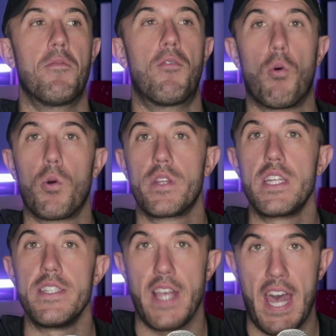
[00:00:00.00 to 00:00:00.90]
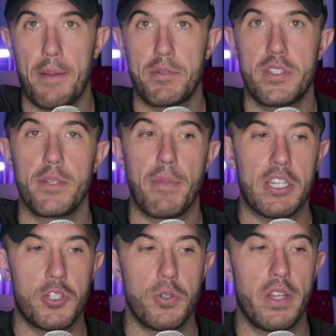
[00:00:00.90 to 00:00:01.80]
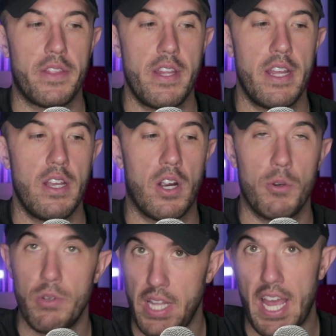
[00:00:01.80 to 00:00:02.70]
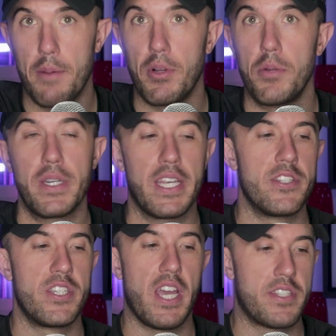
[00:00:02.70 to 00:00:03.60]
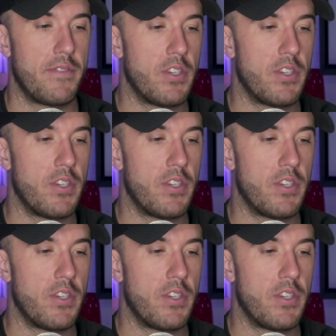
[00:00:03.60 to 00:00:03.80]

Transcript: for these apps to make sure that they are reliable. Because yes,